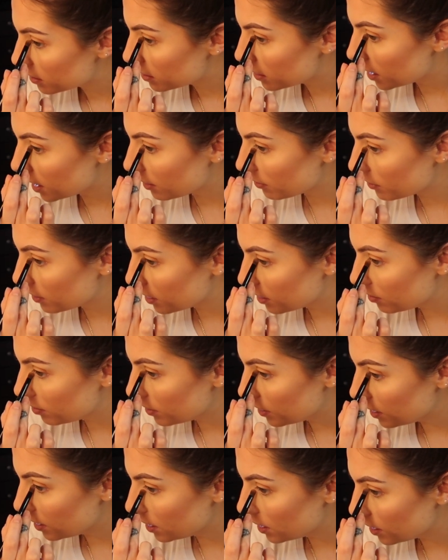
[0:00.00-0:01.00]
I'm gonna
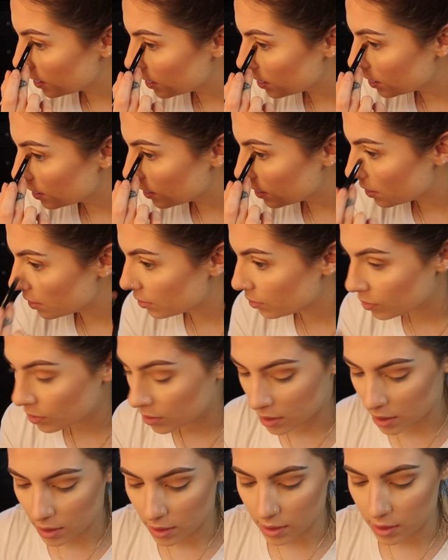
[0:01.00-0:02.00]
be
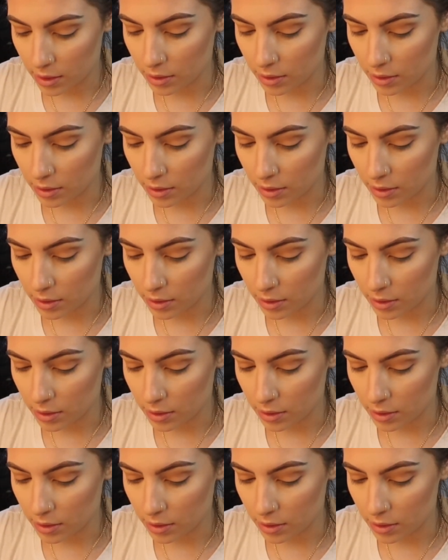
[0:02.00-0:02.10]
working